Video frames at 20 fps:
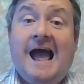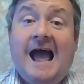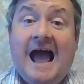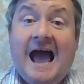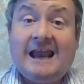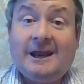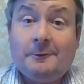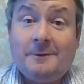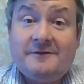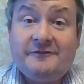
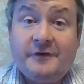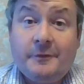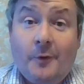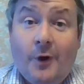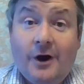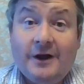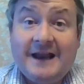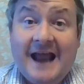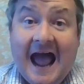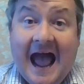Hello,
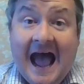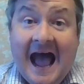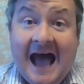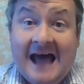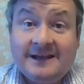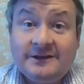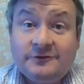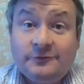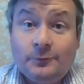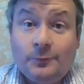everyone,
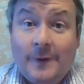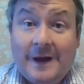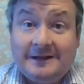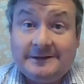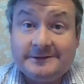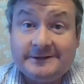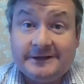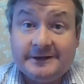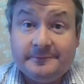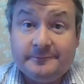and
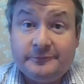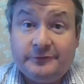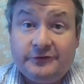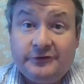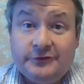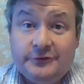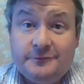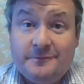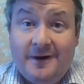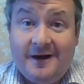welcome
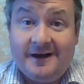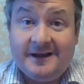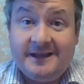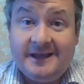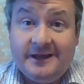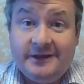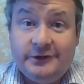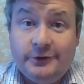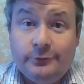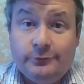to my
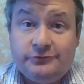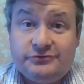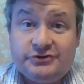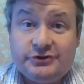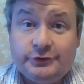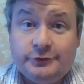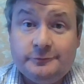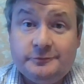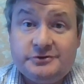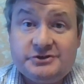
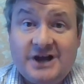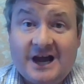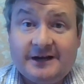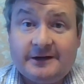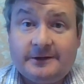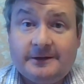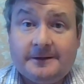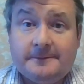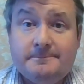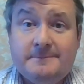YouTube
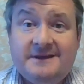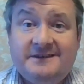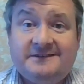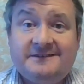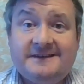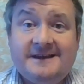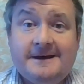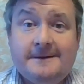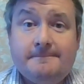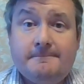channel,
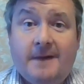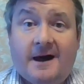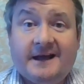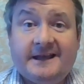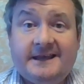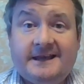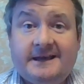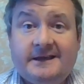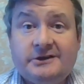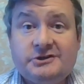Mr.
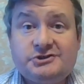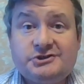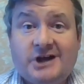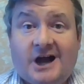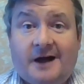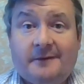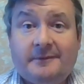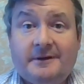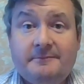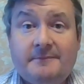Mike
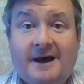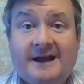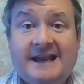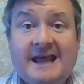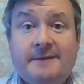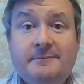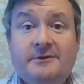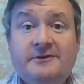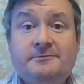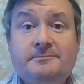Sharman. My
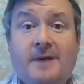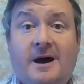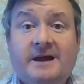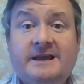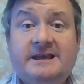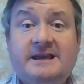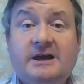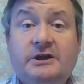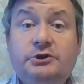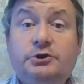name is
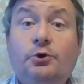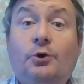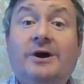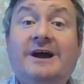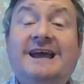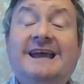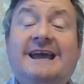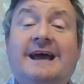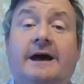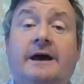Mike, and you're
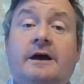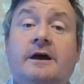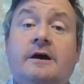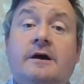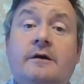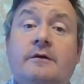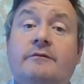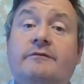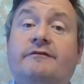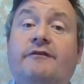here
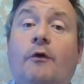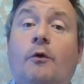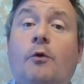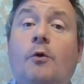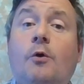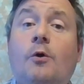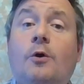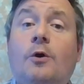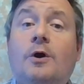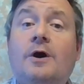
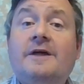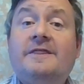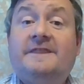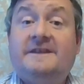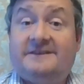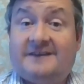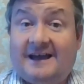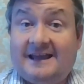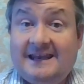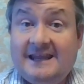for the
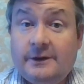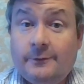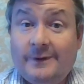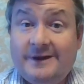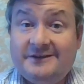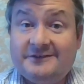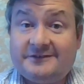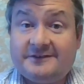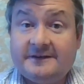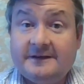Daily
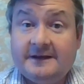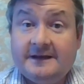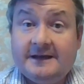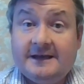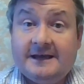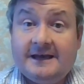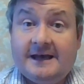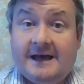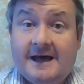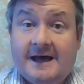Quiz.
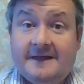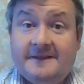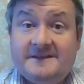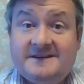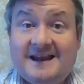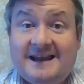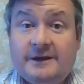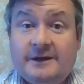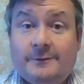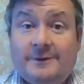Uh, the
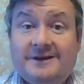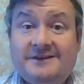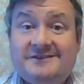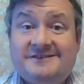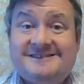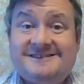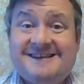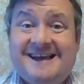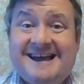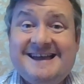Daily Quiz,
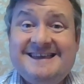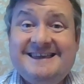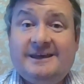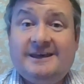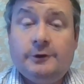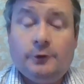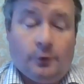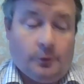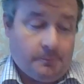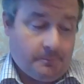
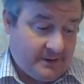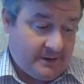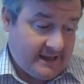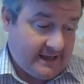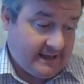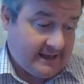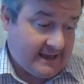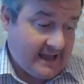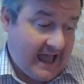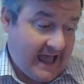Take Your
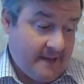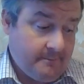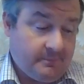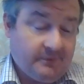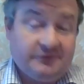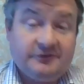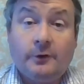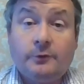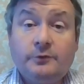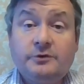Pick,
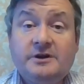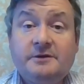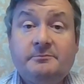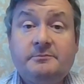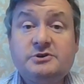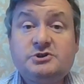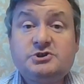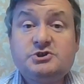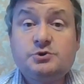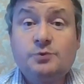episode
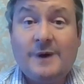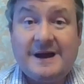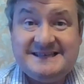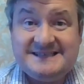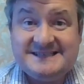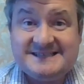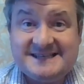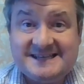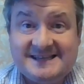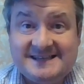number
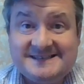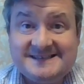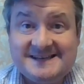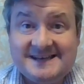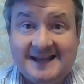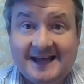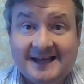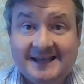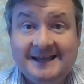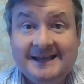20
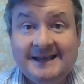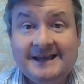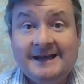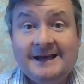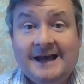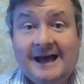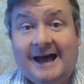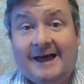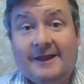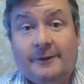today.
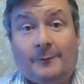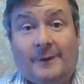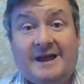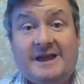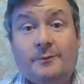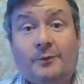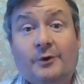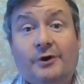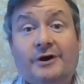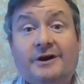Uh, the way
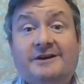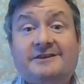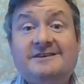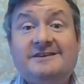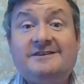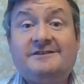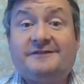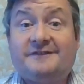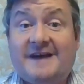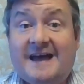it works
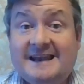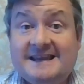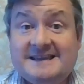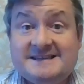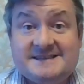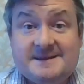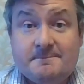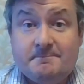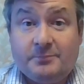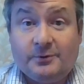is fairly
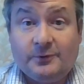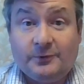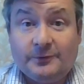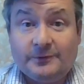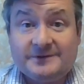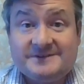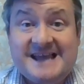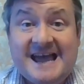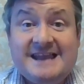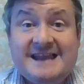
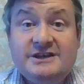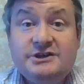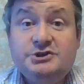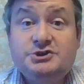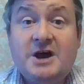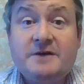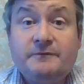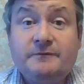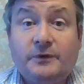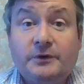simple 10
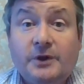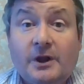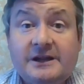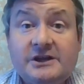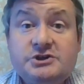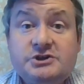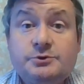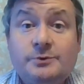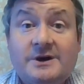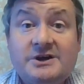general
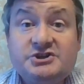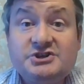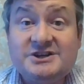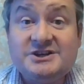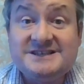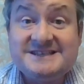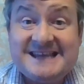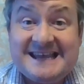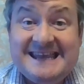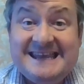knowledge
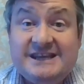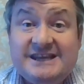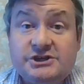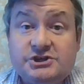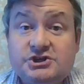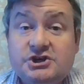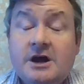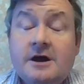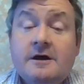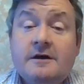questions,
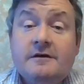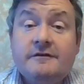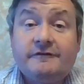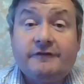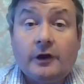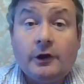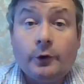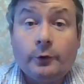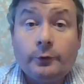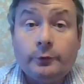each
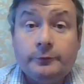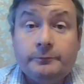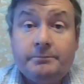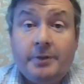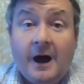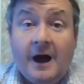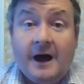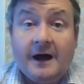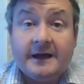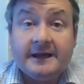followed
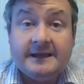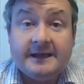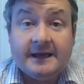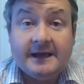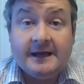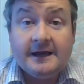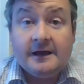by